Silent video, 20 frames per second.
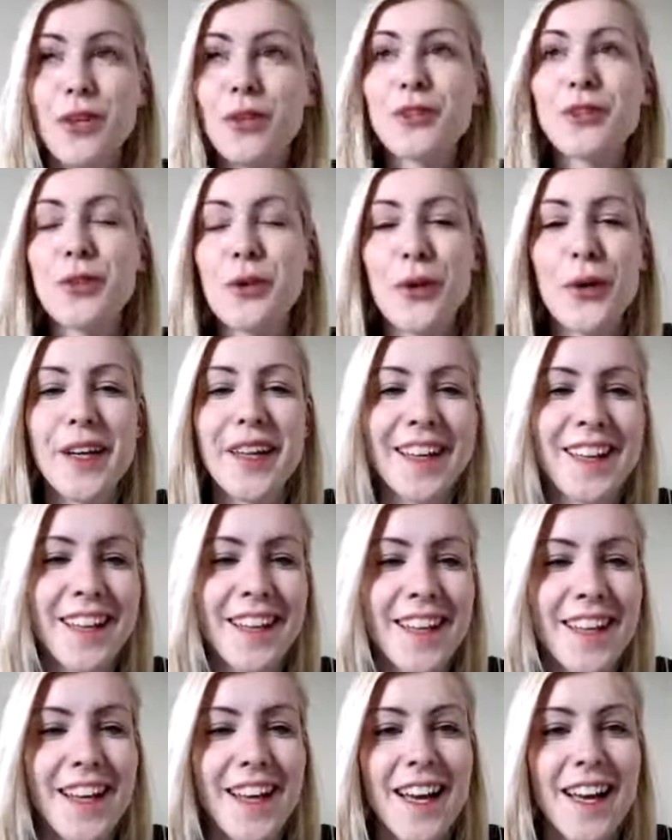toy
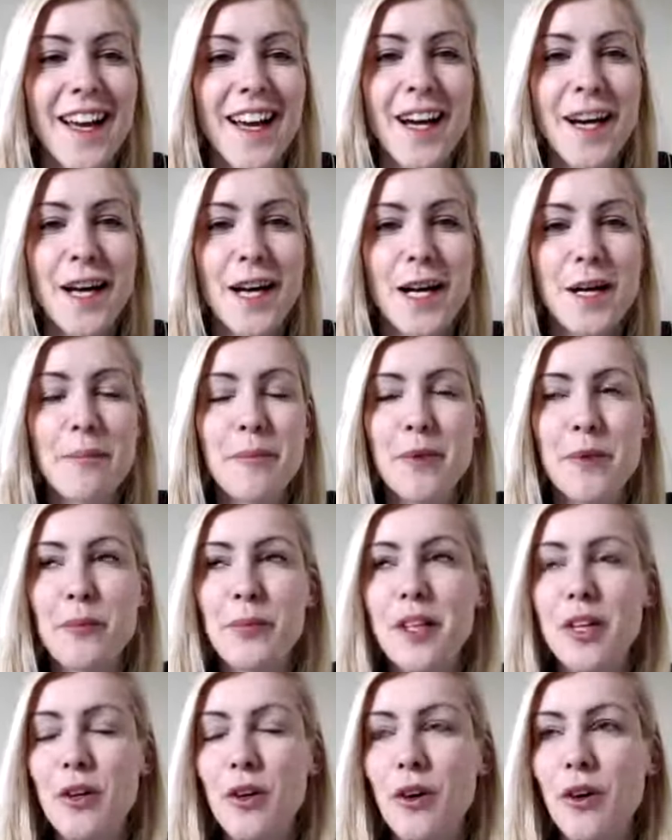
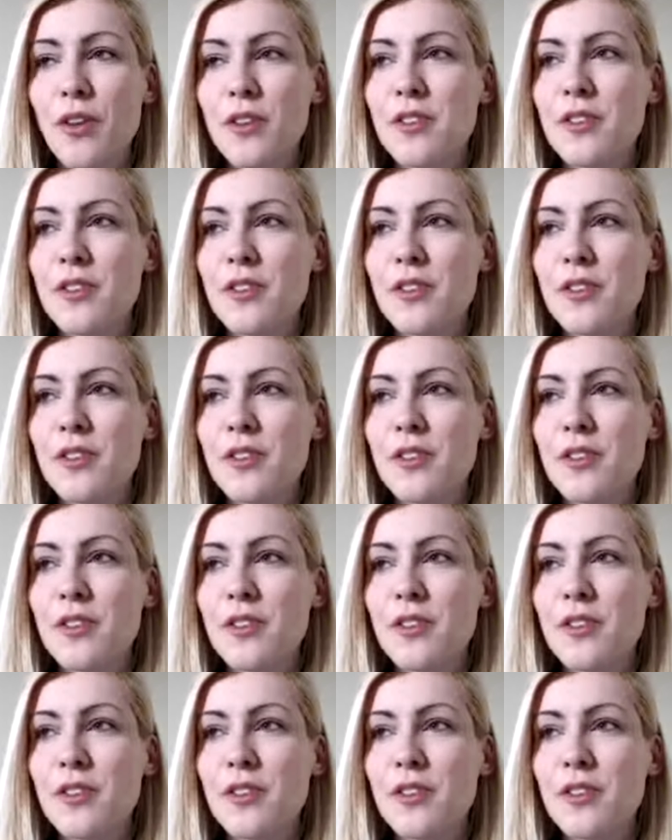recall.